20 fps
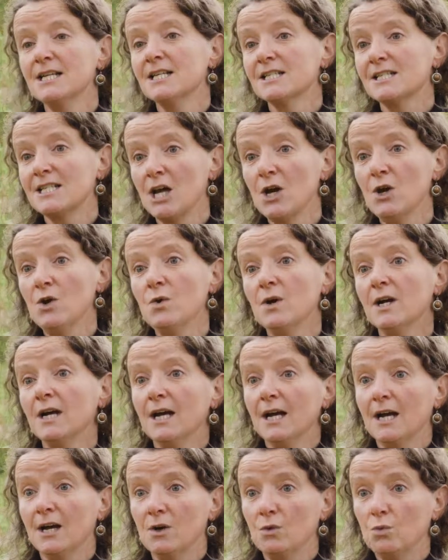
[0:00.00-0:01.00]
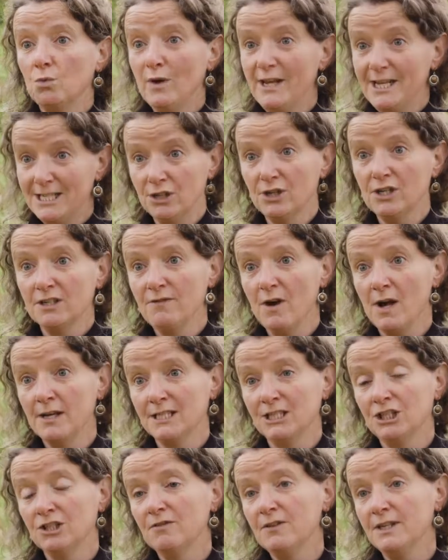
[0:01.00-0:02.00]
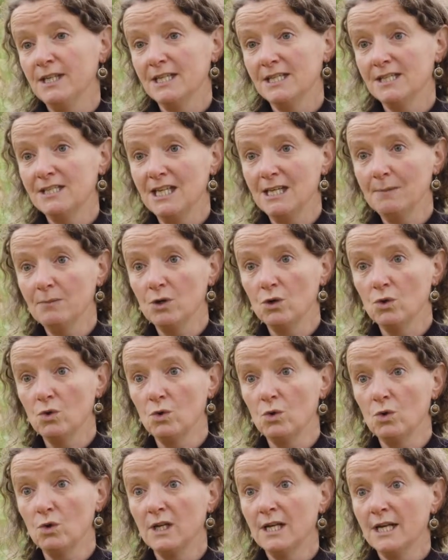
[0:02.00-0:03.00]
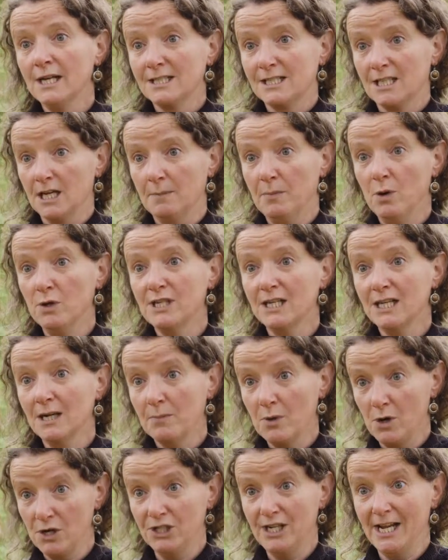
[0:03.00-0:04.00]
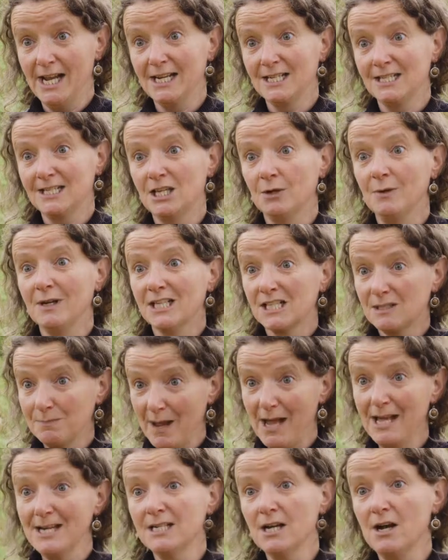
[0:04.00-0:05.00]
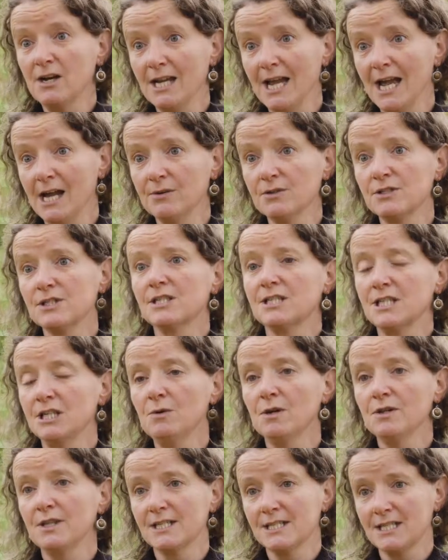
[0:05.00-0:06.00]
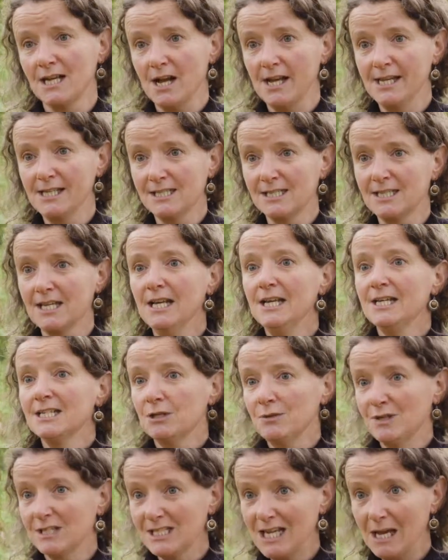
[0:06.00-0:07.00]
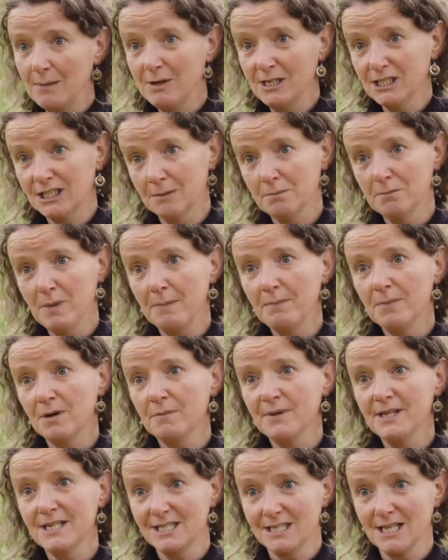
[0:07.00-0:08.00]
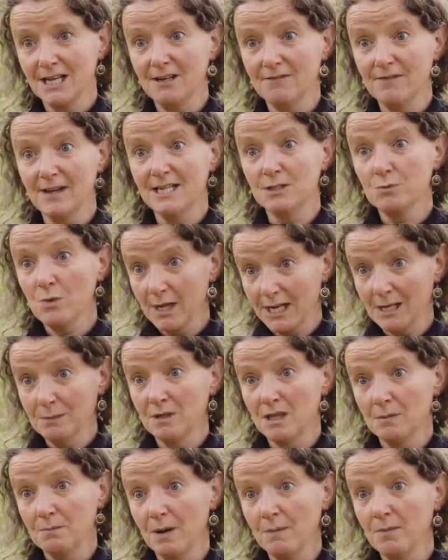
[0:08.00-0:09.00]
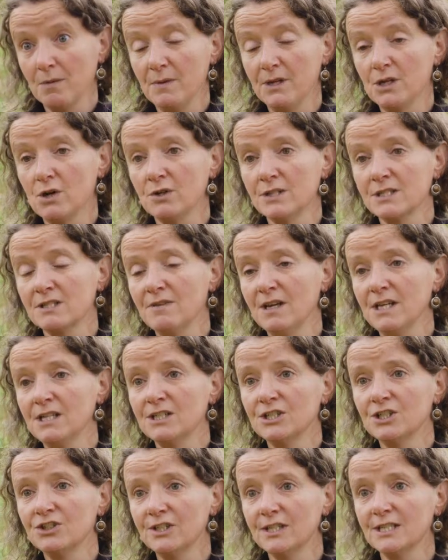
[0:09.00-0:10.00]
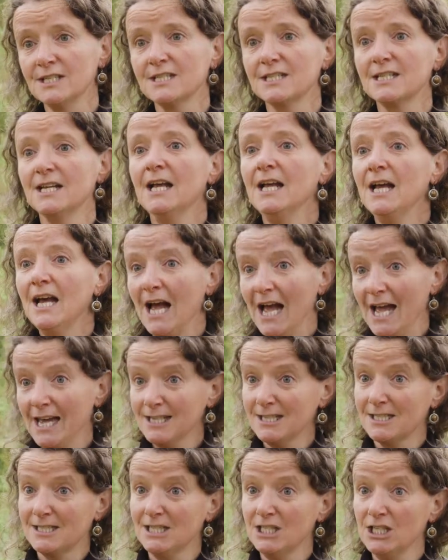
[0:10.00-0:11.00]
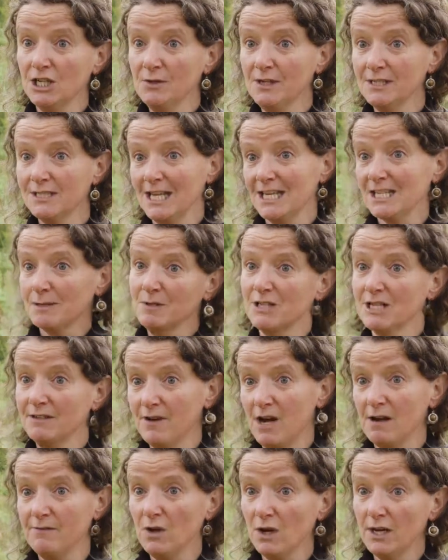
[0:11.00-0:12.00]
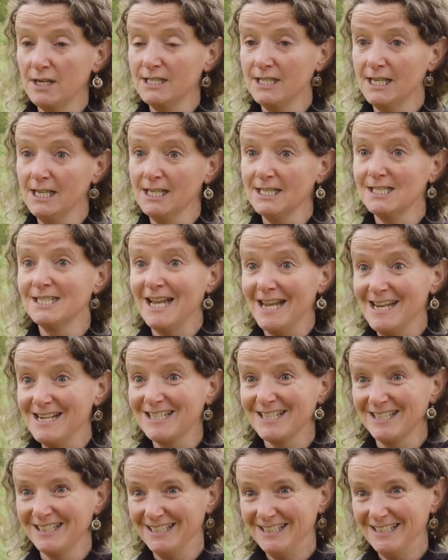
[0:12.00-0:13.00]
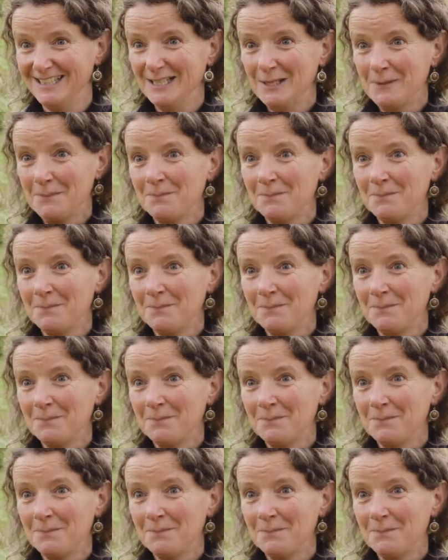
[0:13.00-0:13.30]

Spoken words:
So we took advantage of the eSTEeM call to put in a project to expand our counts to 2 other sites, to establish some bumblebee surveys working with the Bumblebee Conservation Trust, and to do an assessment of our volunteers' data